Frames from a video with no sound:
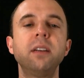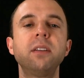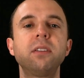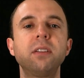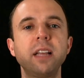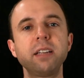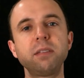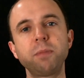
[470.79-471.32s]

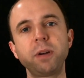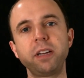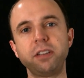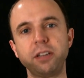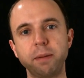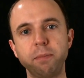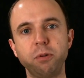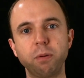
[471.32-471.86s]
So that's my
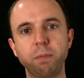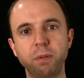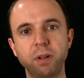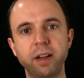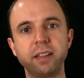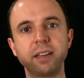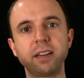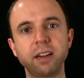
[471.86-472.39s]
attempt to
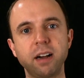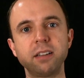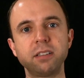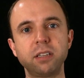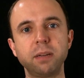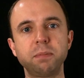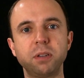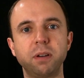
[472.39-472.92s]
apply the
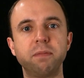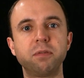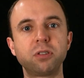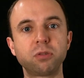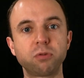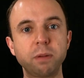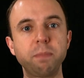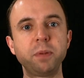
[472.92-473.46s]
concepts of
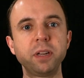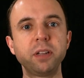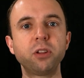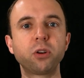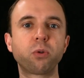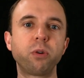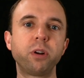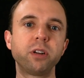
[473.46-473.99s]
scripting
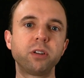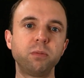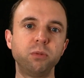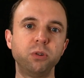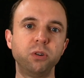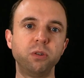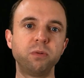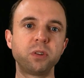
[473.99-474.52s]
the critical
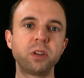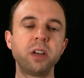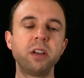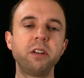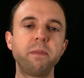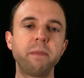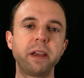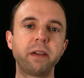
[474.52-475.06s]
moves
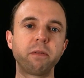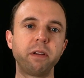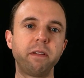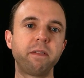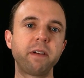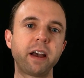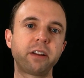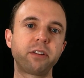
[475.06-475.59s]
to make
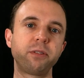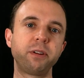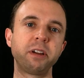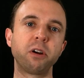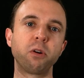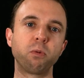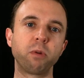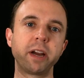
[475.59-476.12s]
refactoring
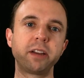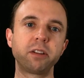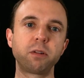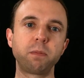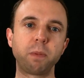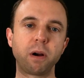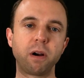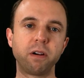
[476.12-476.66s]
a regular
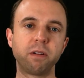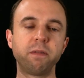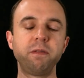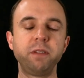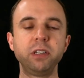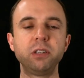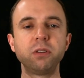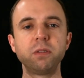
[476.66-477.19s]
part of
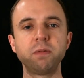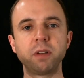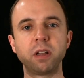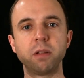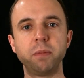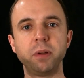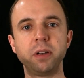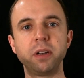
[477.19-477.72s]
feature
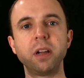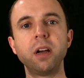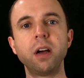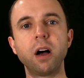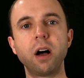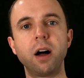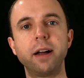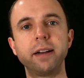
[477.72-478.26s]
development
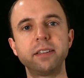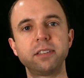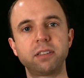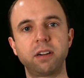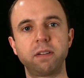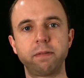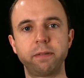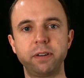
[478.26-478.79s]
on a
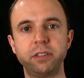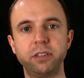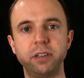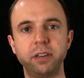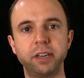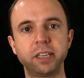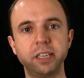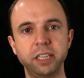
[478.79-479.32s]
software
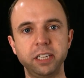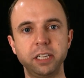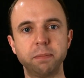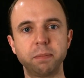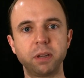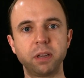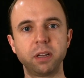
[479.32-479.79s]
engineering team.